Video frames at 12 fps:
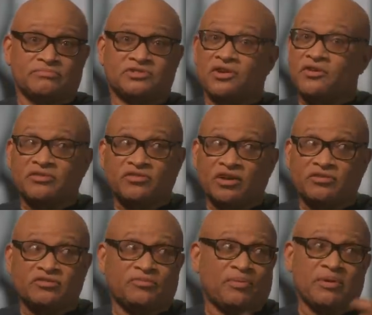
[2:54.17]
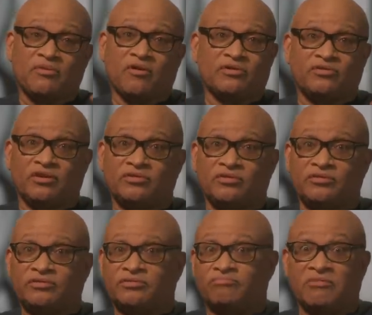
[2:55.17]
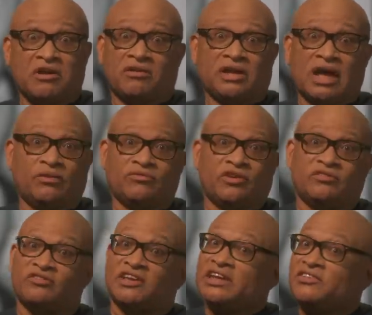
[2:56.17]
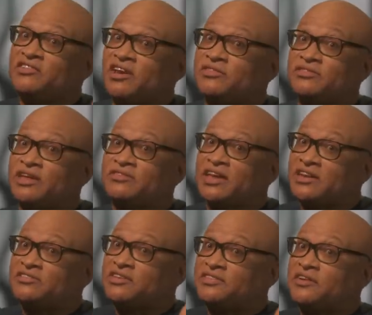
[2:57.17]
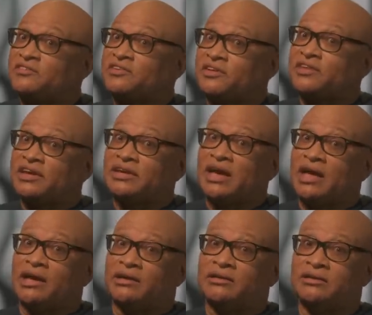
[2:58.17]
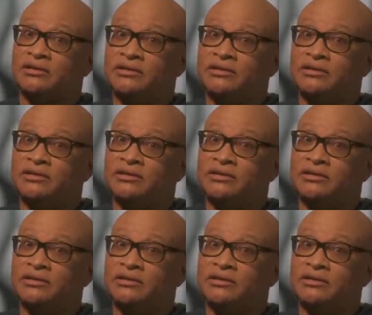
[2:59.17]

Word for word: Circuit judges, Supreme Court judges, American Idol judges, any judge that's gonna sit there till they die.